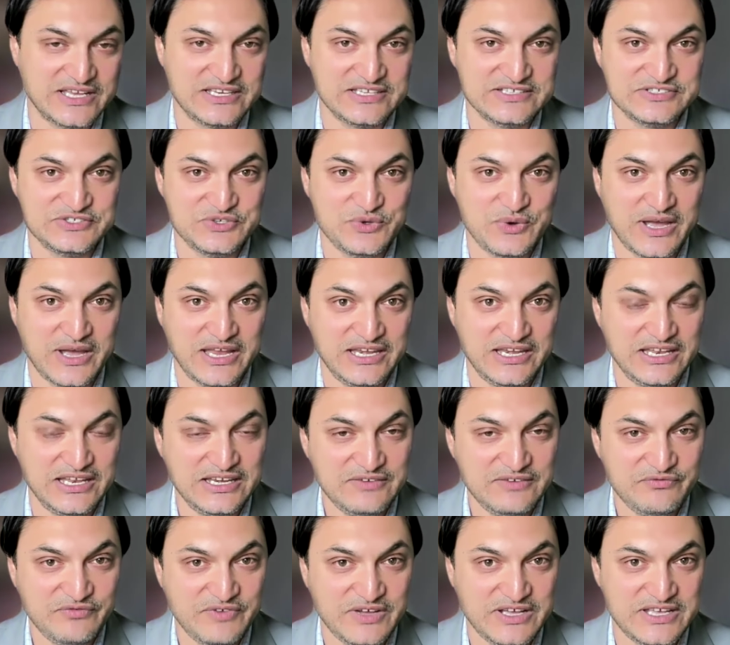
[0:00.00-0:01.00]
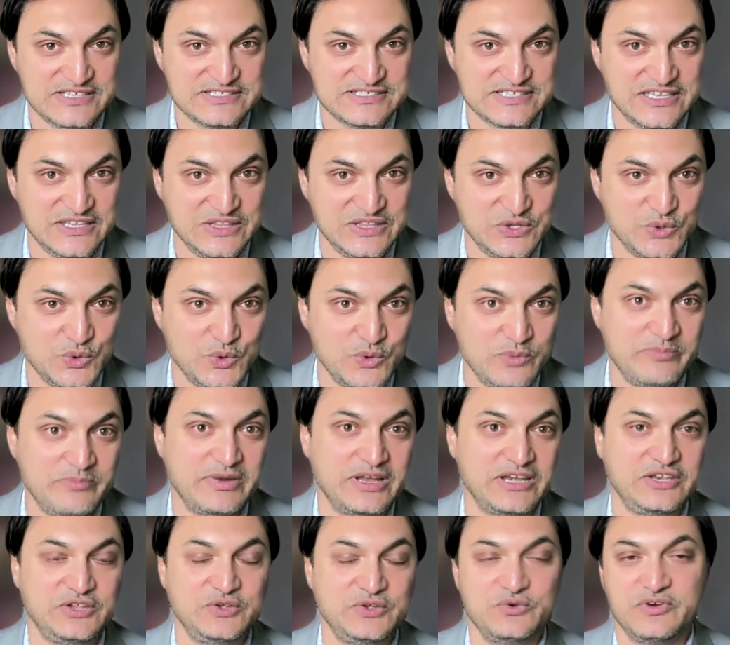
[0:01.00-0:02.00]
That is, you identify as Hindu,
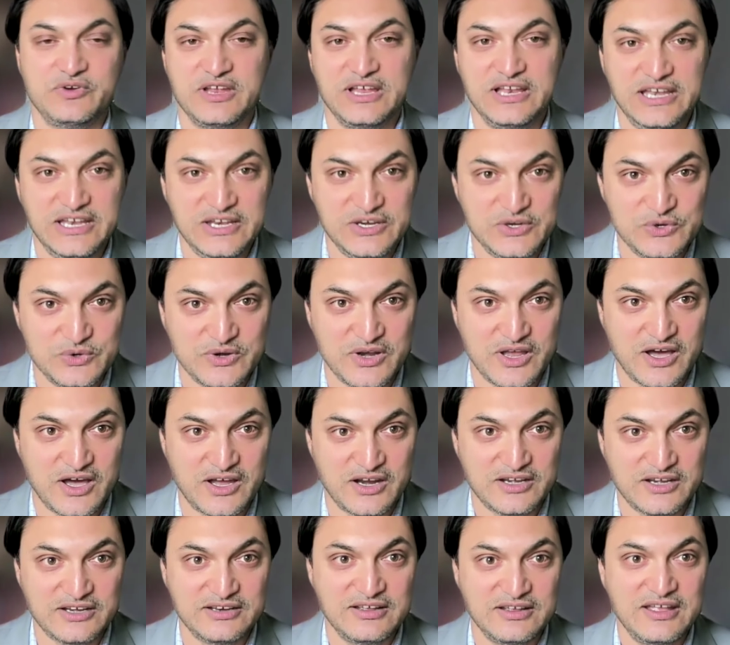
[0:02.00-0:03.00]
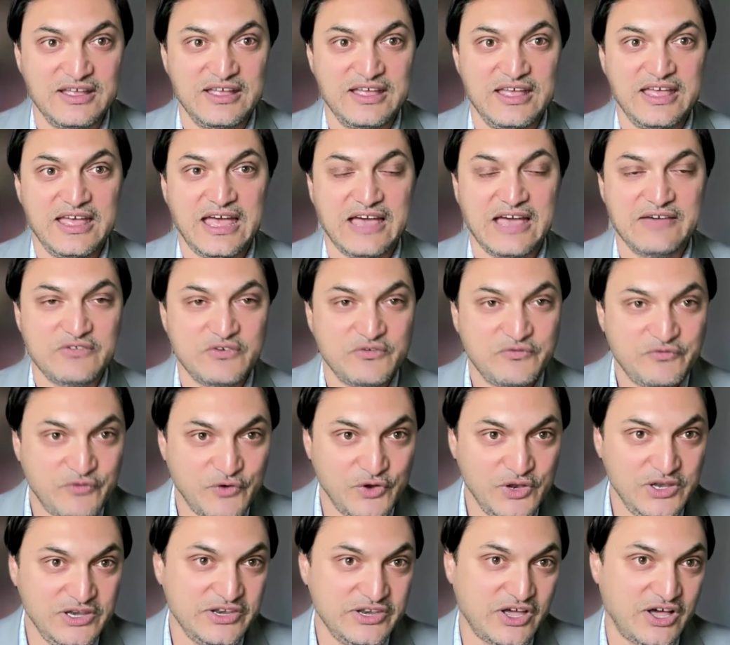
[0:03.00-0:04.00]
but you really do not have a
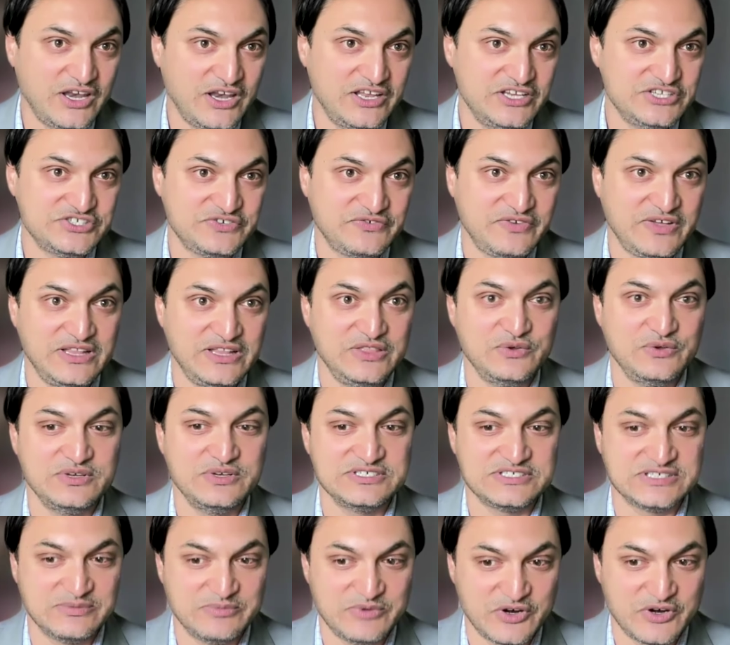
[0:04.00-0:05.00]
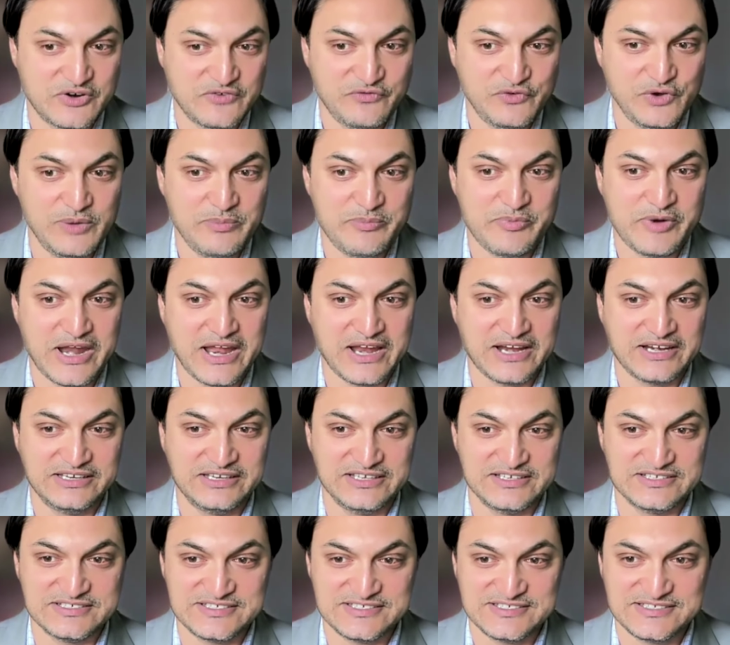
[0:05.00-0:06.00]
full knowledge of Hinduism or a full
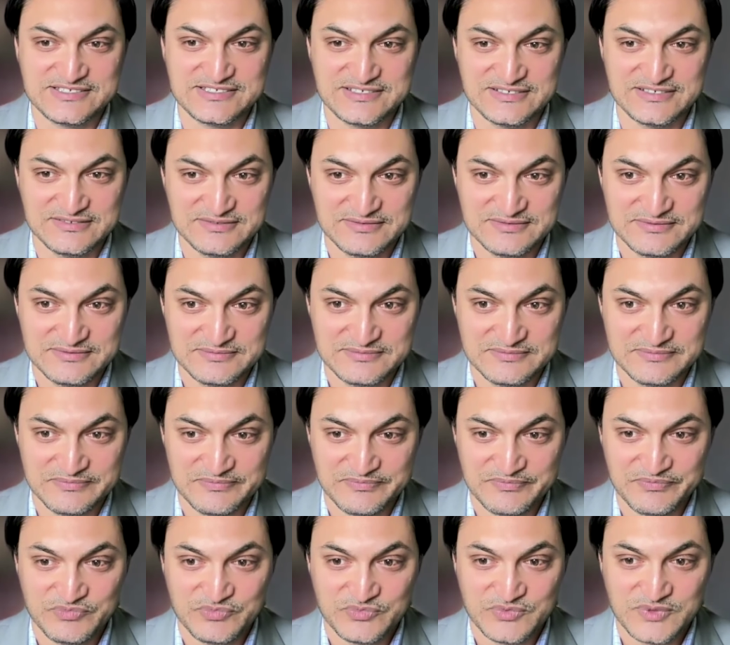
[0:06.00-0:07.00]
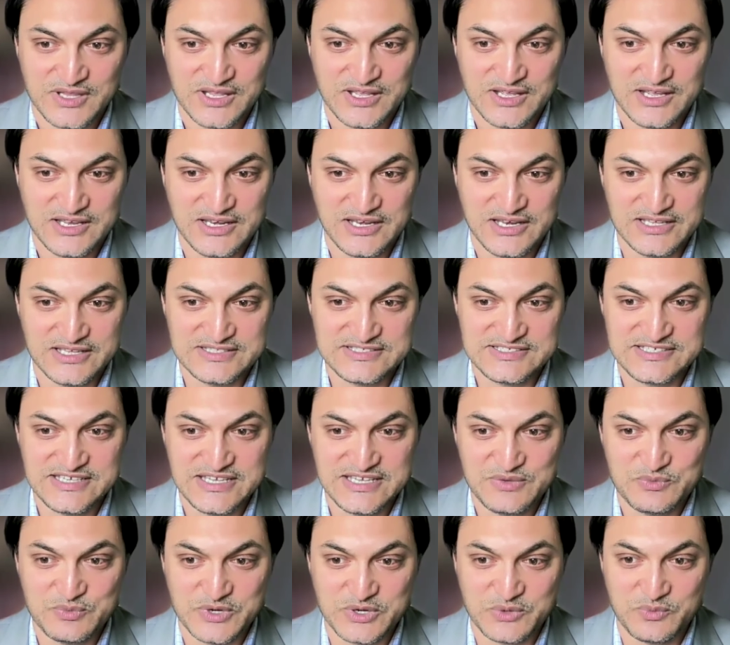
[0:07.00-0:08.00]
practice. And let's
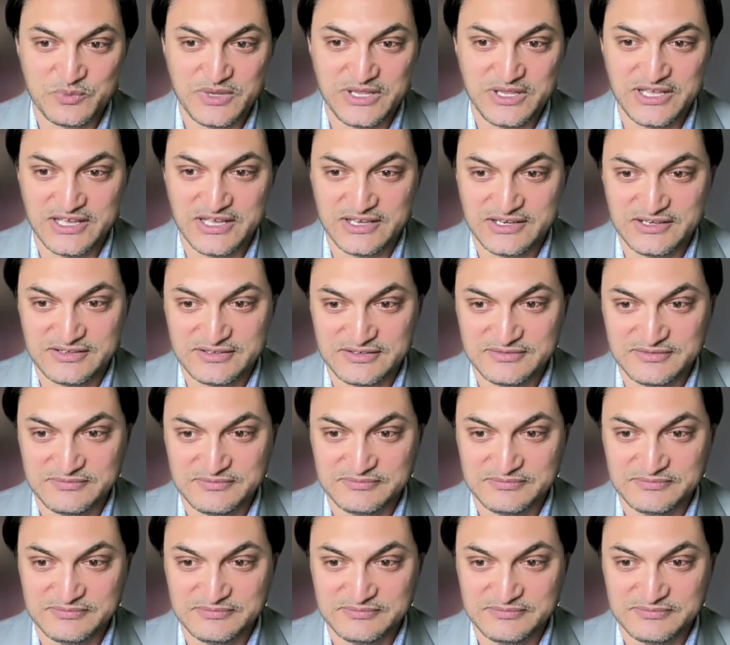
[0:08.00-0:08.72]
see what we get.